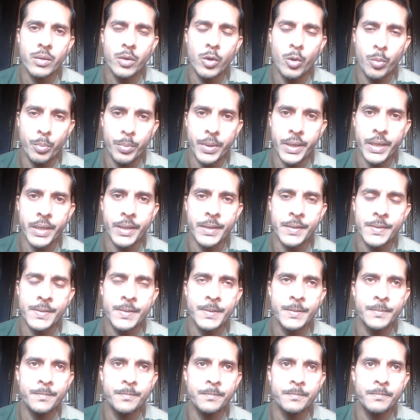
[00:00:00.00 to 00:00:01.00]
OPDs
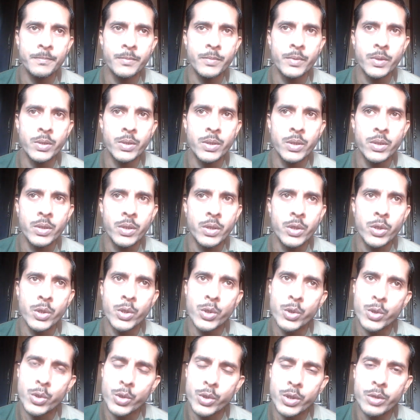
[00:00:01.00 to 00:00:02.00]

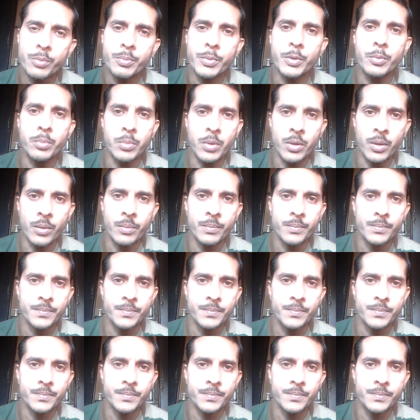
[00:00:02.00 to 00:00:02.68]
to the people,